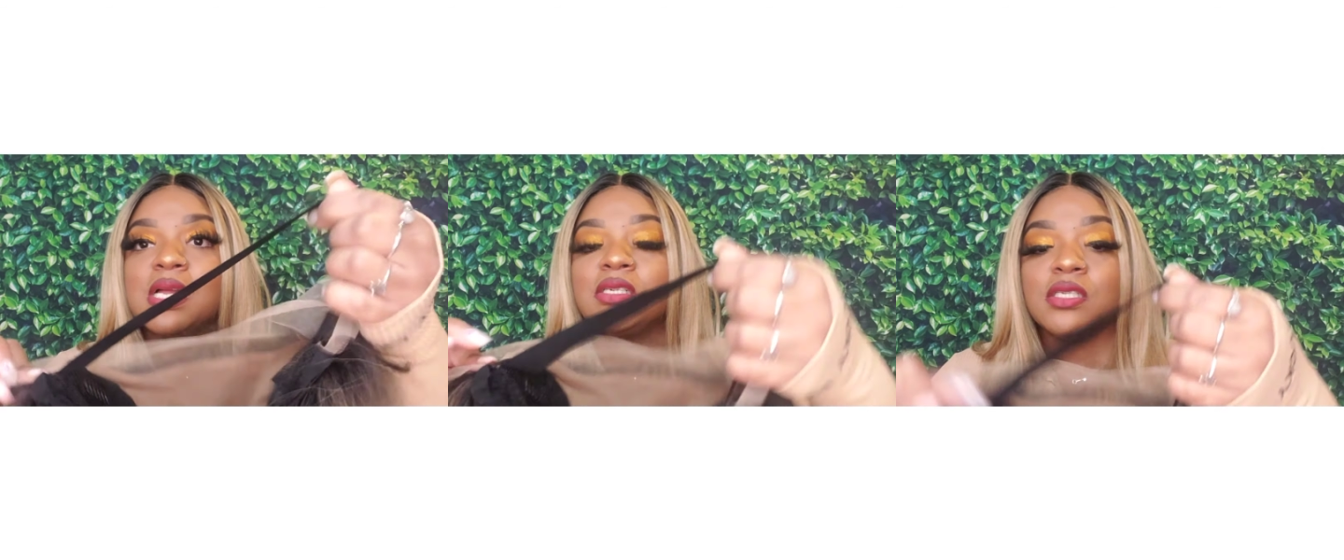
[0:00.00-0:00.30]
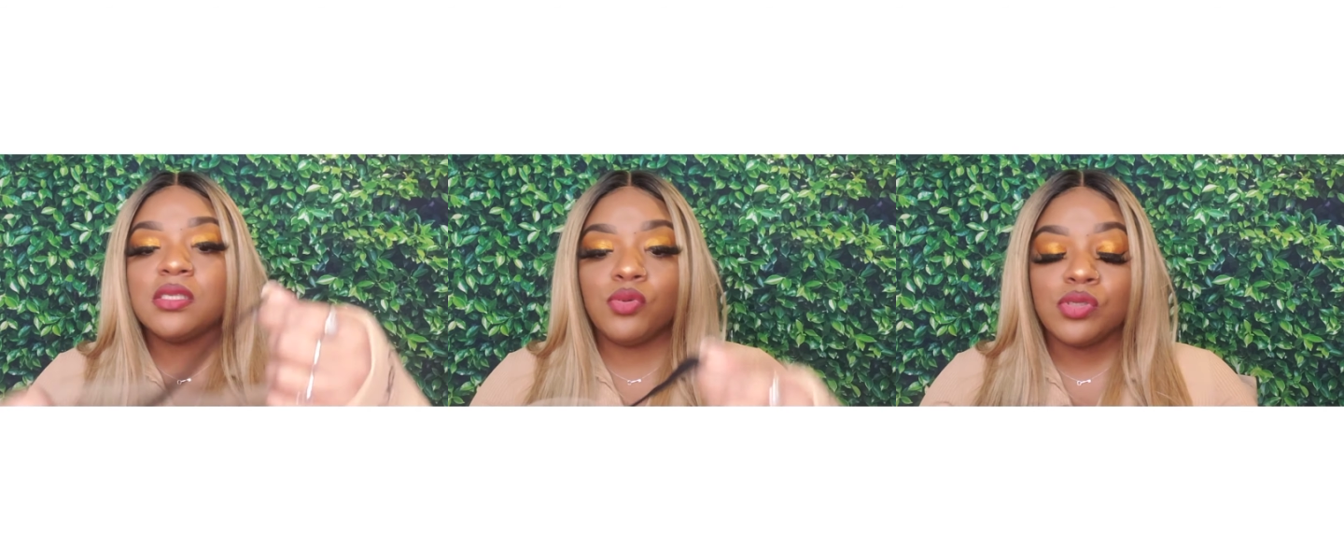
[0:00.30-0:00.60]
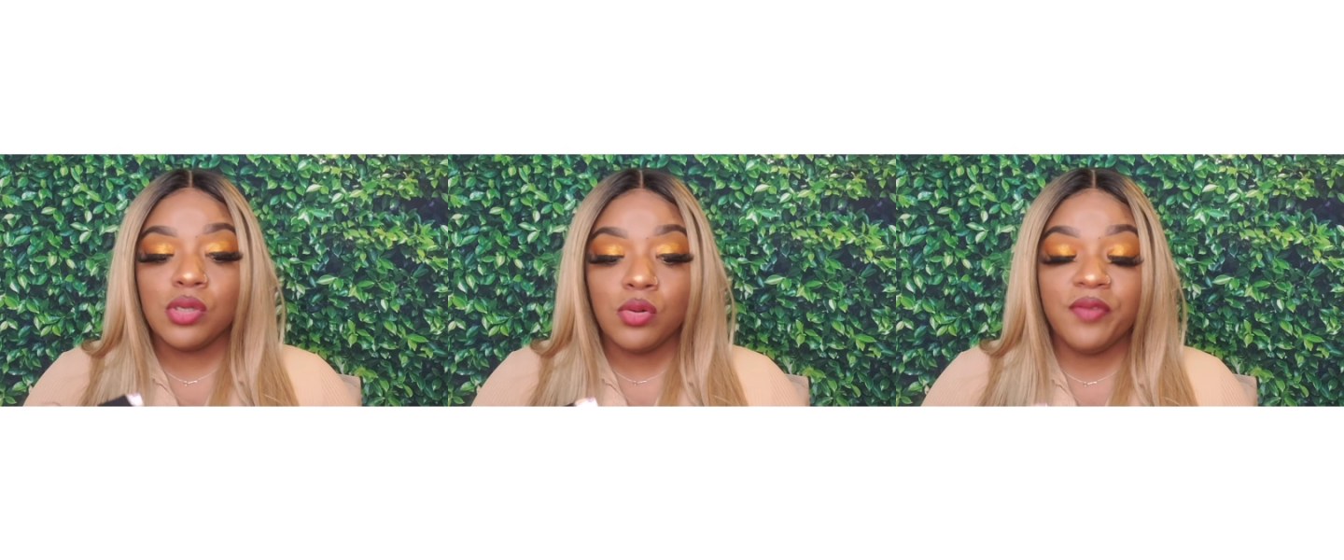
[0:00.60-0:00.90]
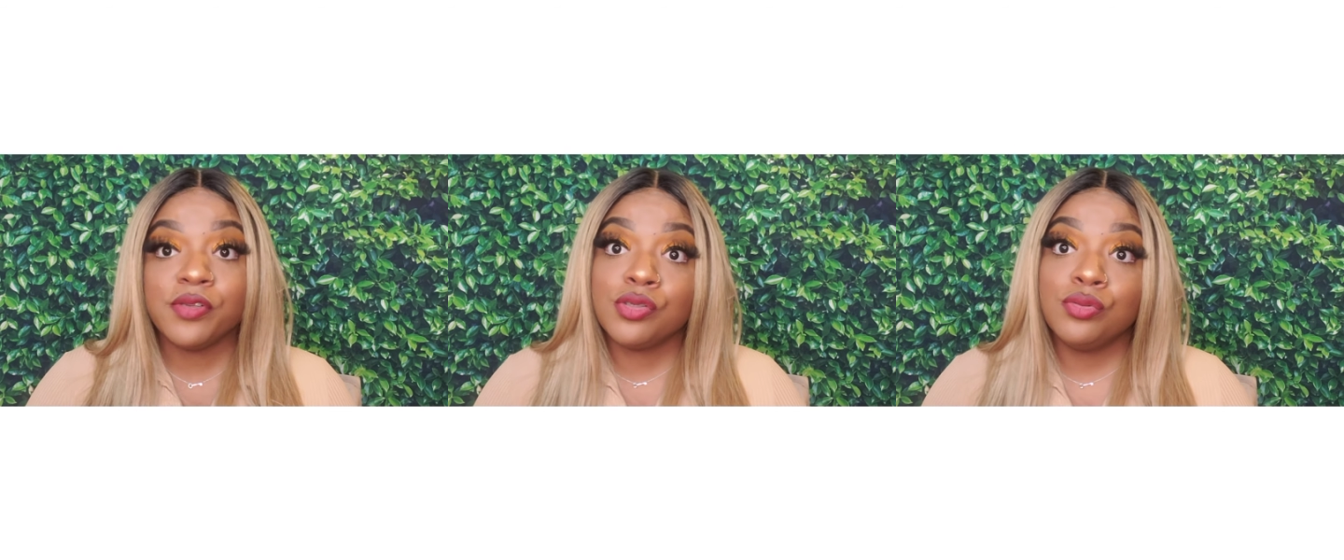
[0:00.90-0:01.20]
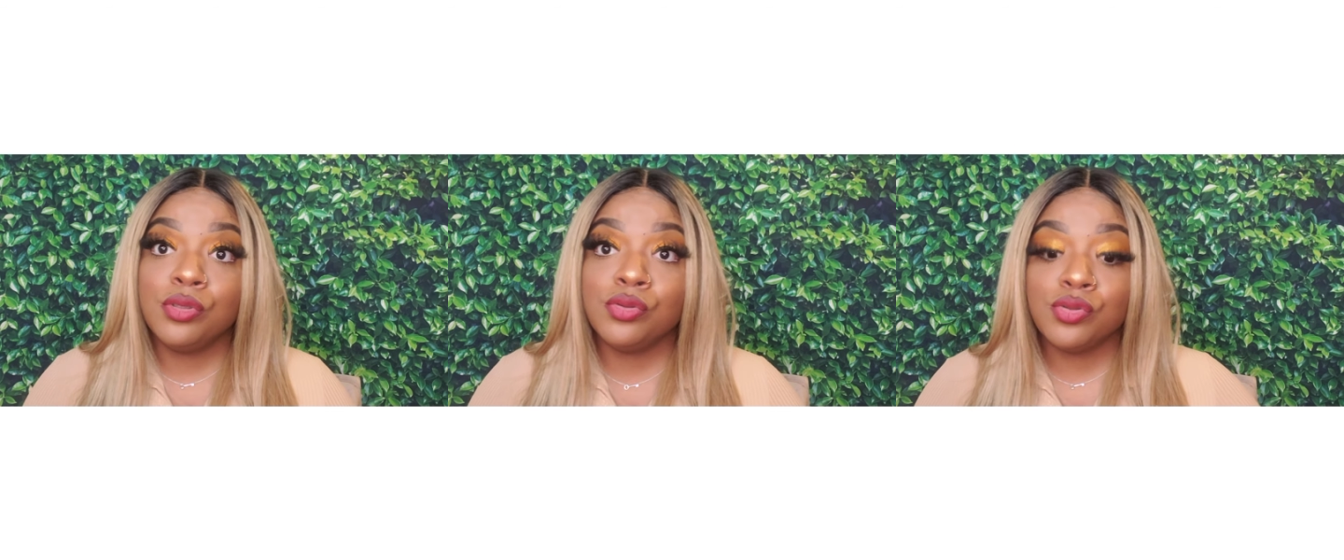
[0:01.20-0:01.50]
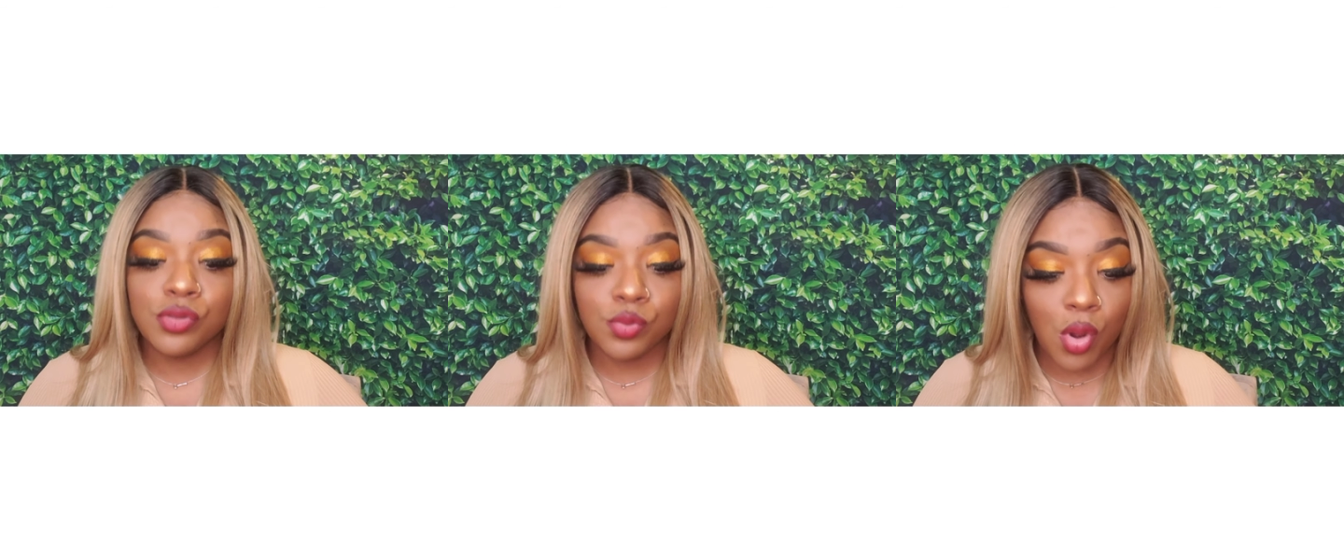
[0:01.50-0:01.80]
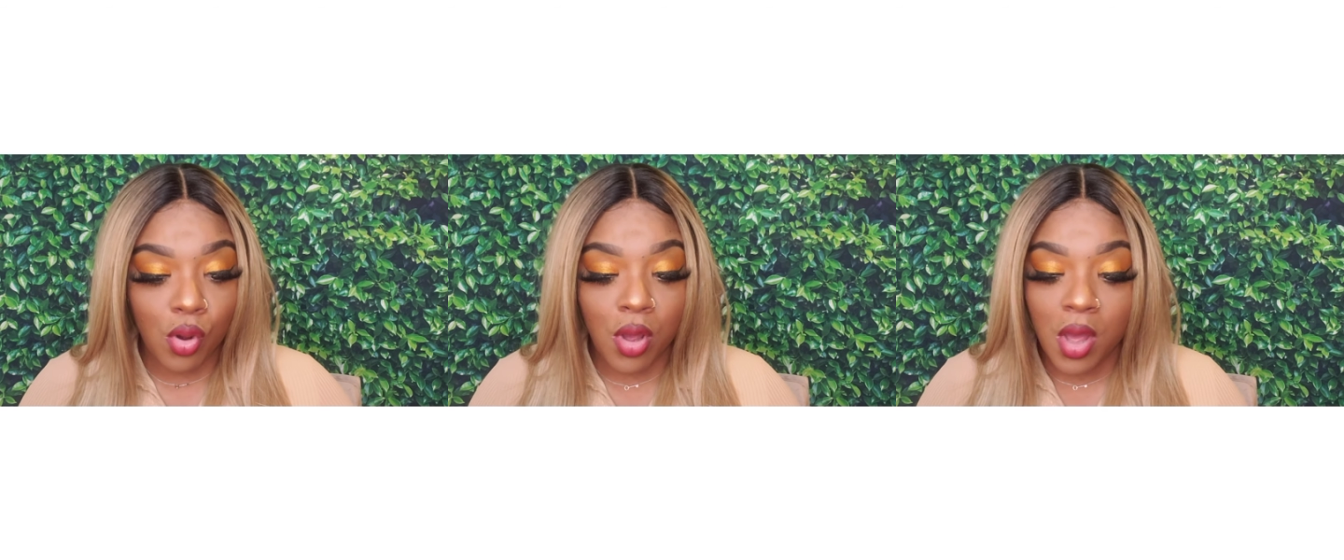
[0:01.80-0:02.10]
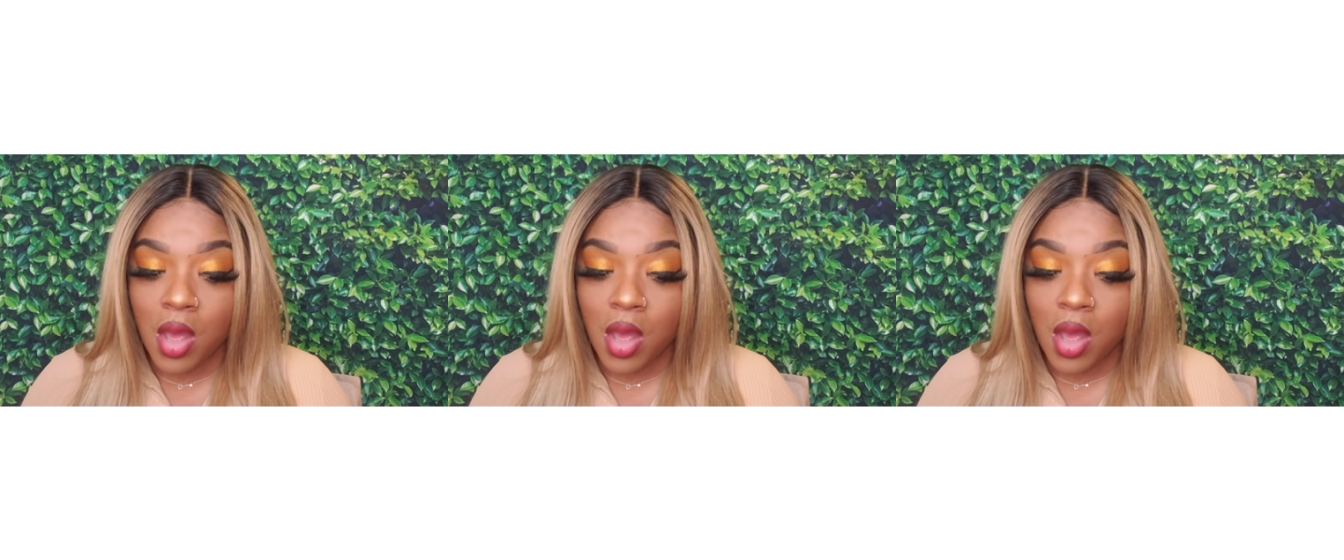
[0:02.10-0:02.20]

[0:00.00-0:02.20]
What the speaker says: not adjustable. So if it's too loose, too small,